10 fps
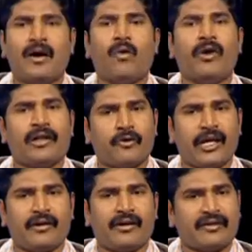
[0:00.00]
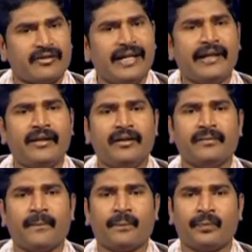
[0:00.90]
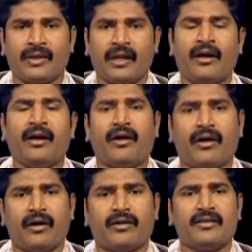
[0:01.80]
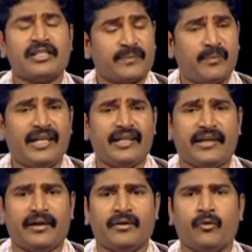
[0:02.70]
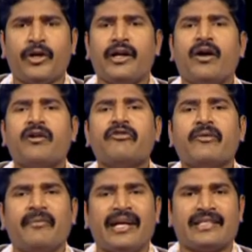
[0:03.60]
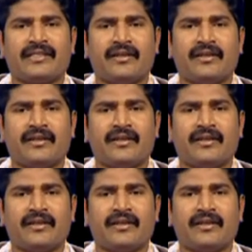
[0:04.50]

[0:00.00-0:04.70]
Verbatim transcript: whether we are reading or speaking, we often mix